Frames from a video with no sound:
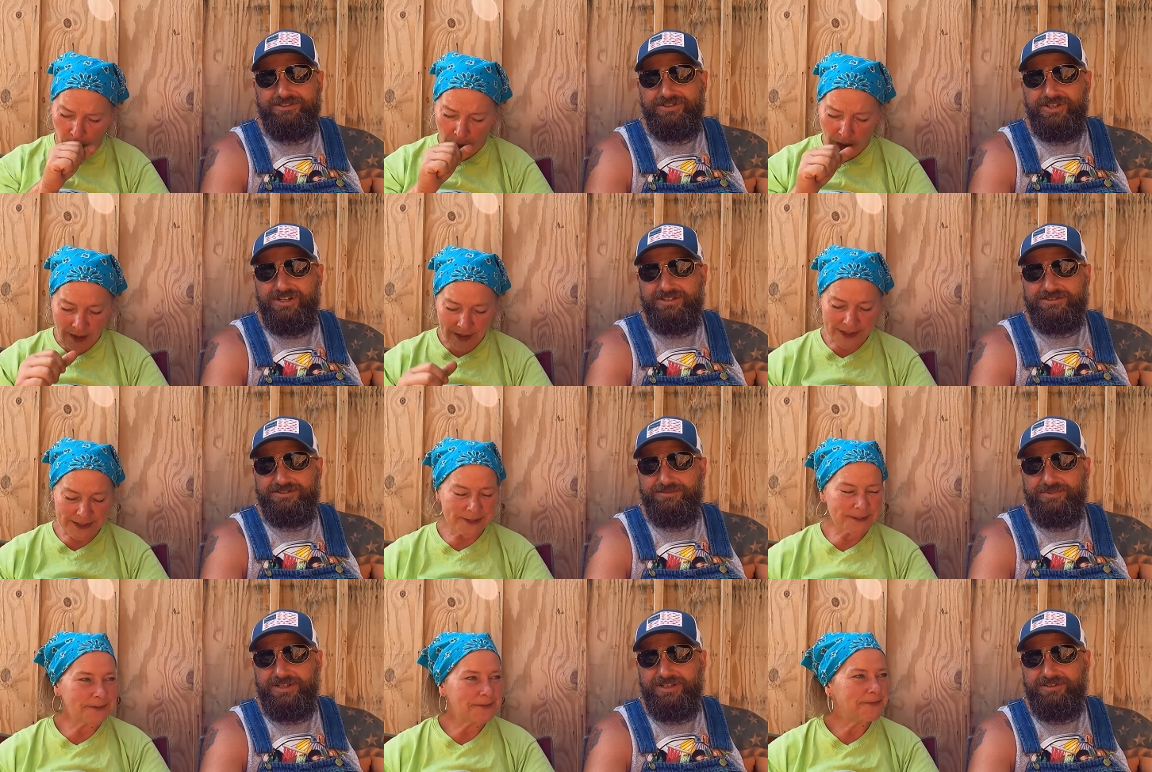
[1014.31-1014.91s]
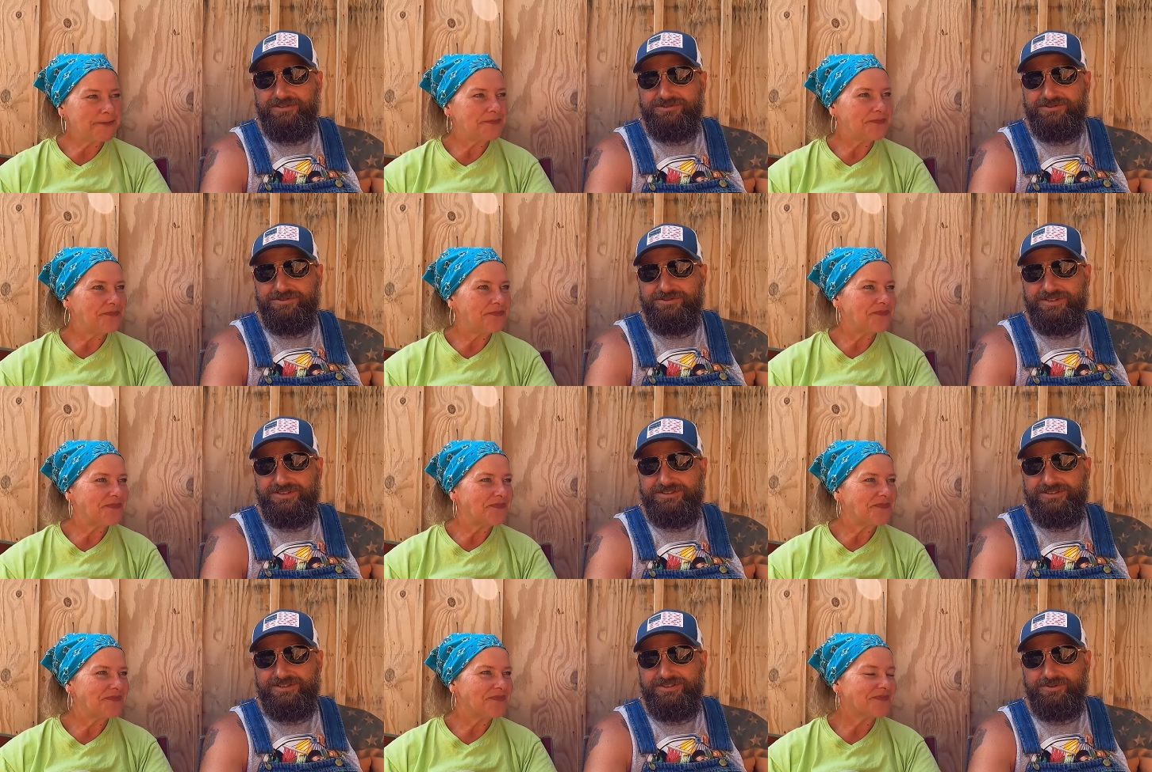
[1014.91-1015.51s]
Speaker 1: I talked to my uncle
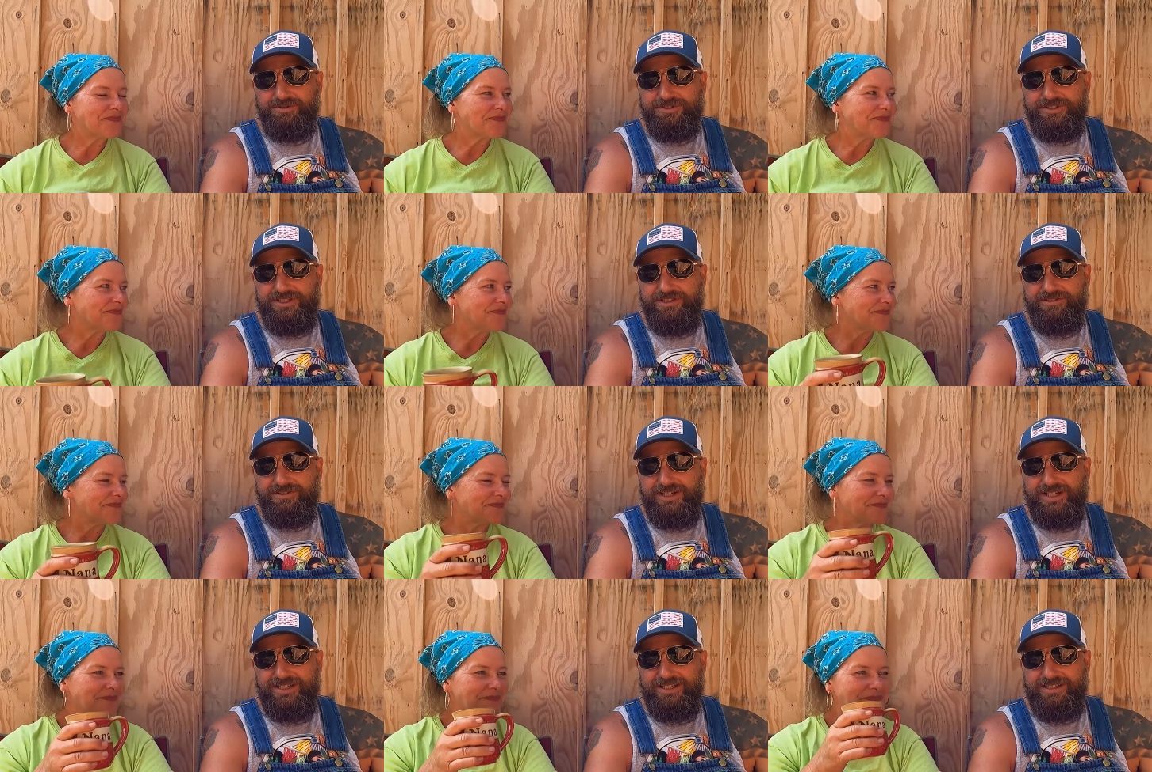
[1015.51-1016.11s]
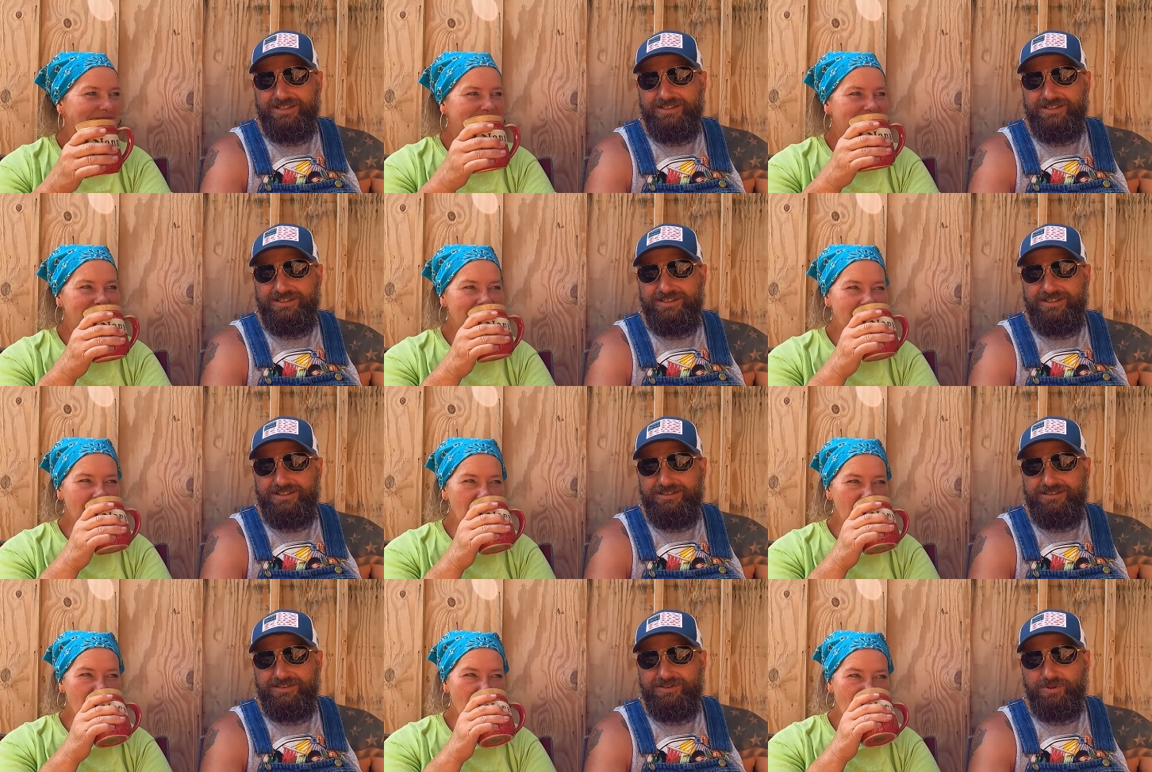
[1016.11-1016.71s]
that's in North Carolina, and,
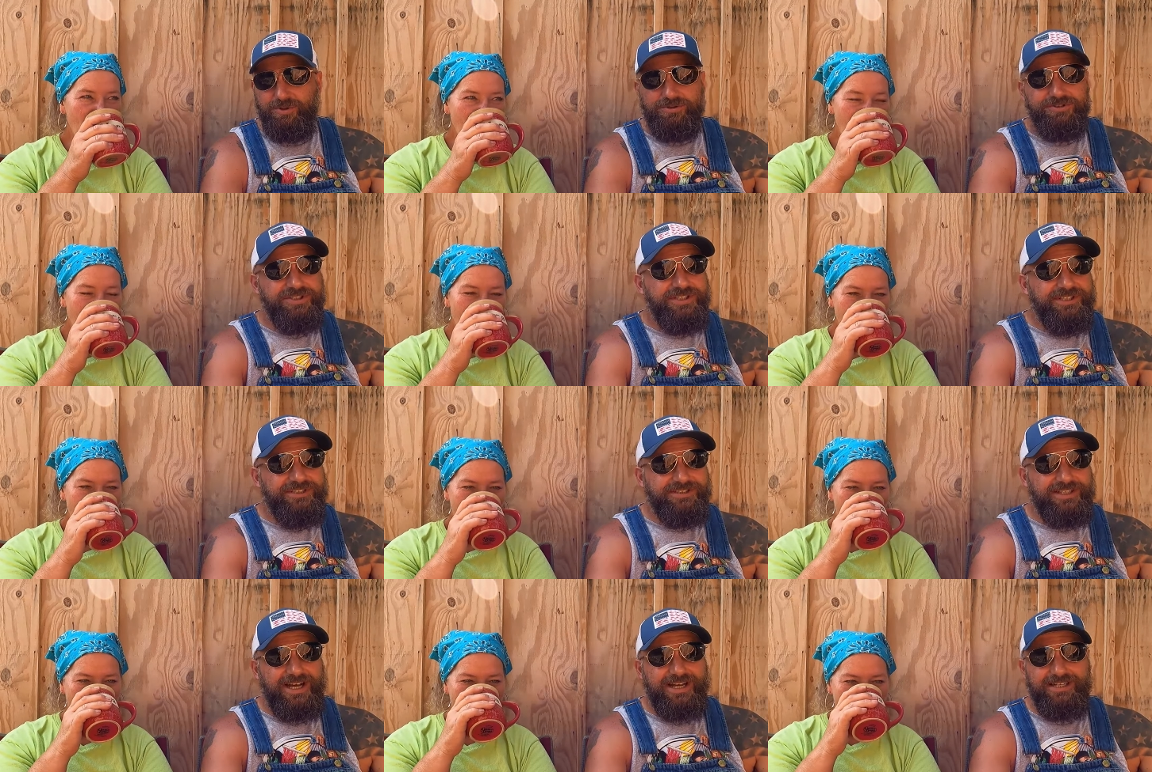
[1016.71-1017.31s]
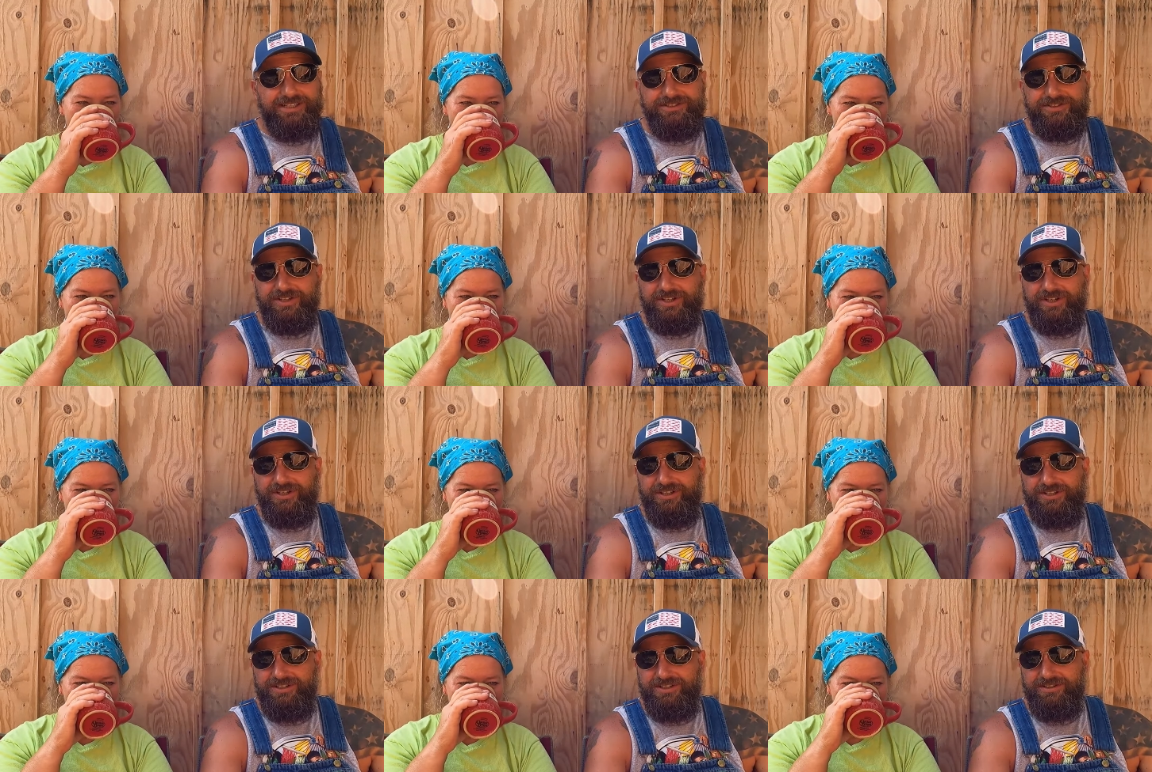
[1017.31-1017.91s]
and of course he's got his,
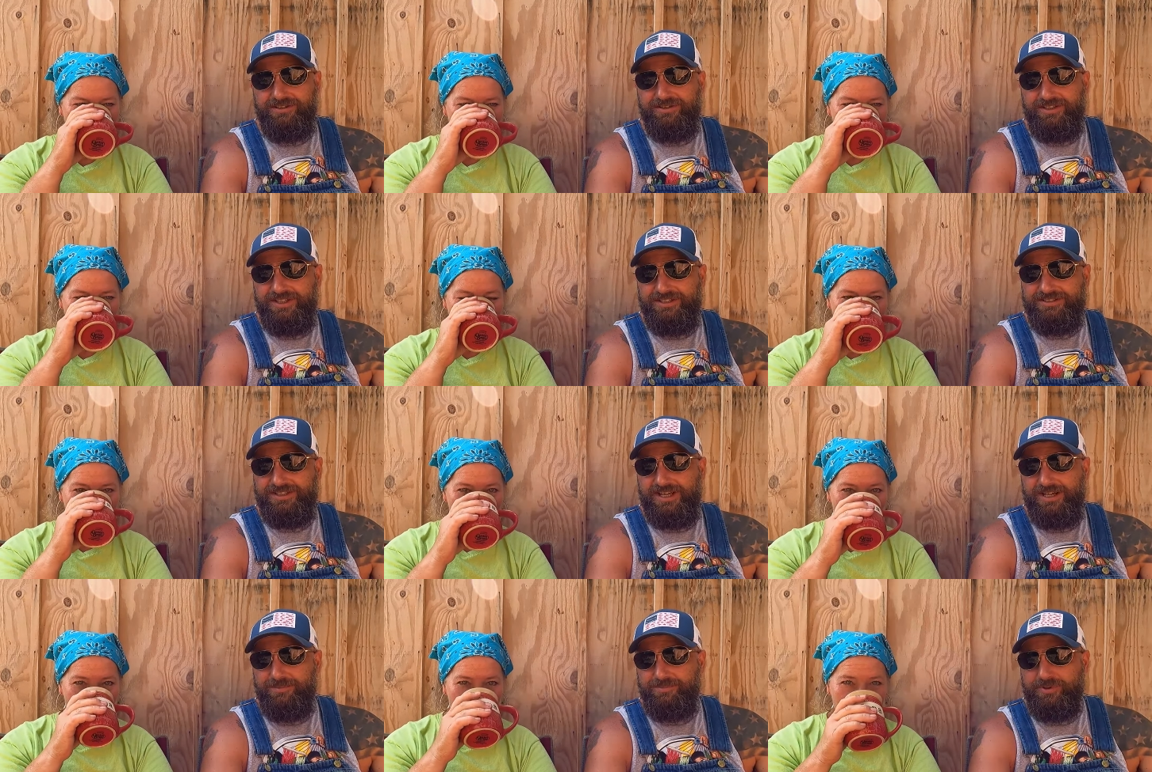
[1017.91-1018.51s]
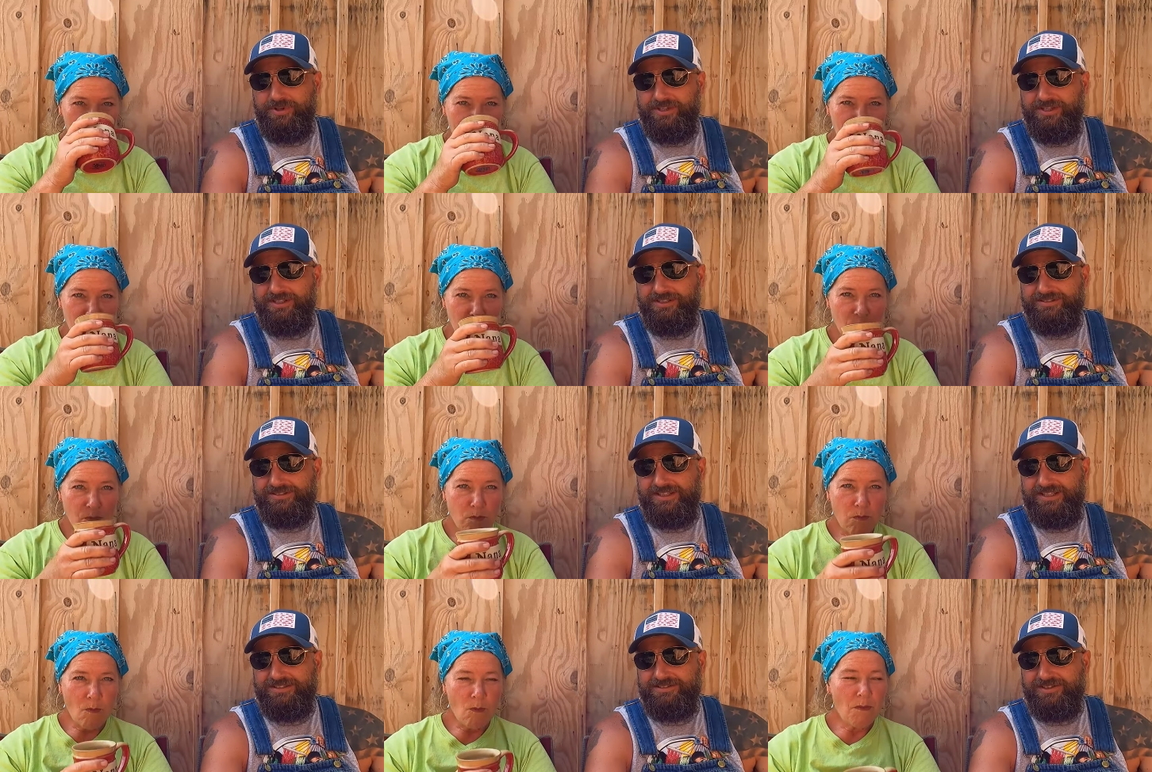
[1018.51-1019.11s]
you know, he's got a pretty good
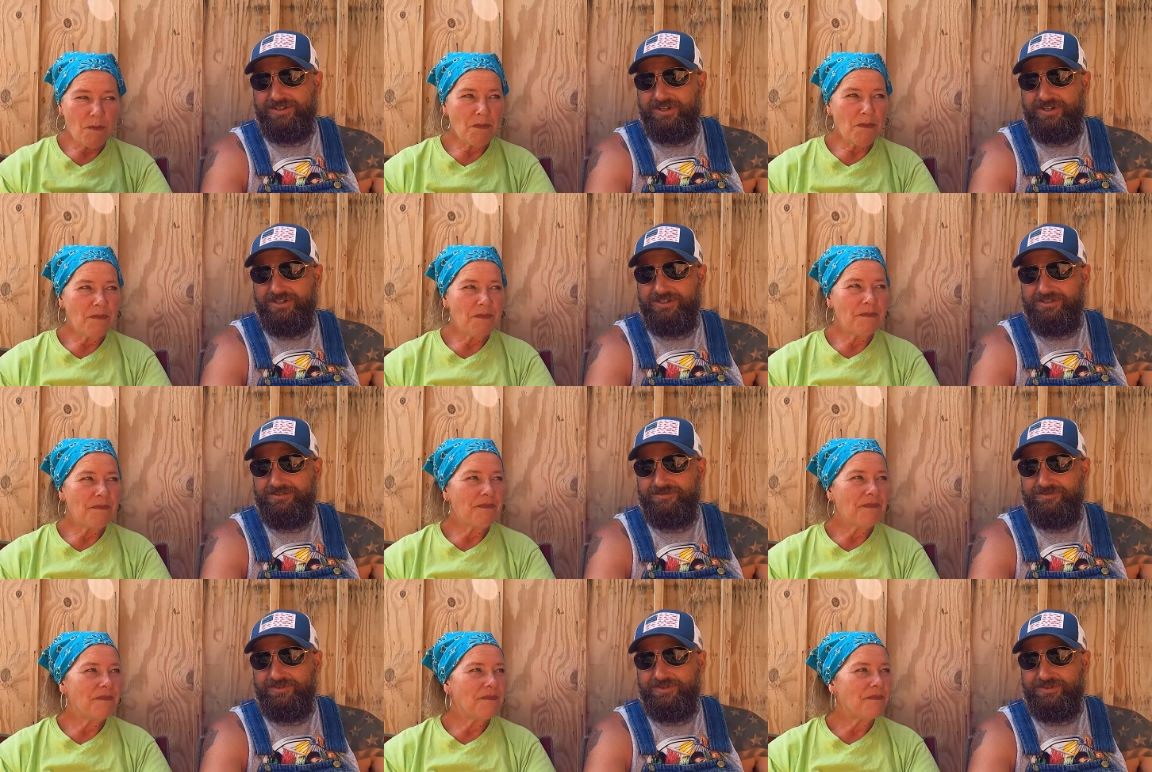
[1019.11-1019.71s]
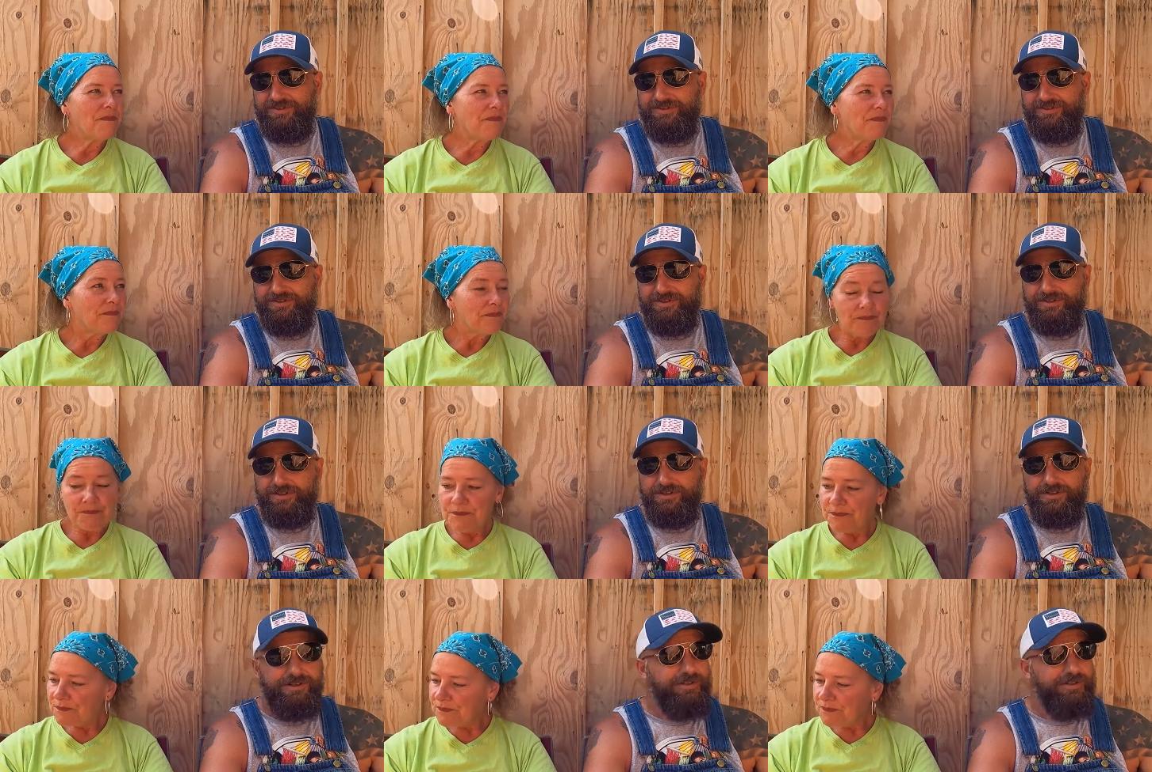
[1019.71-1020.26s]
sized garden for.